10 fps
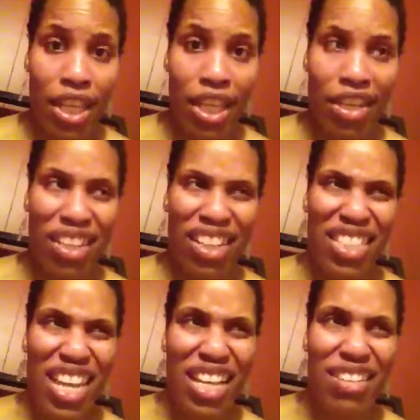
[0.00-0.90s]
Like,
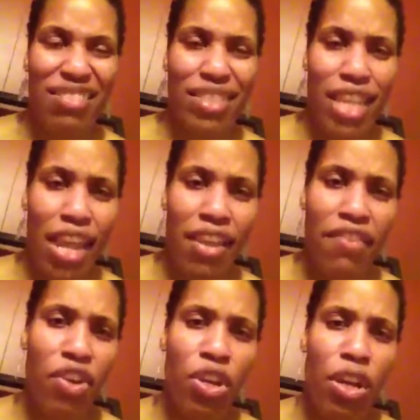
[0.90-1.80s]
is that
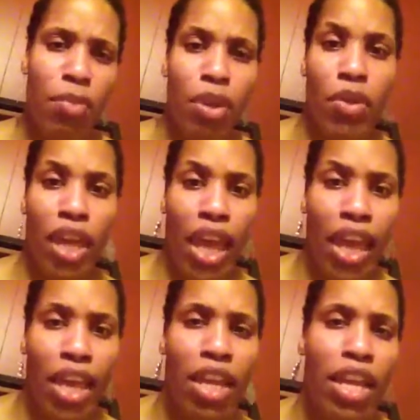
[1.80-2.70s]
safe? Are you gonna be
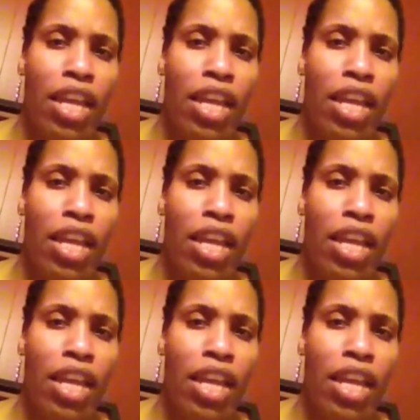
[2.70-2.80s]
okay?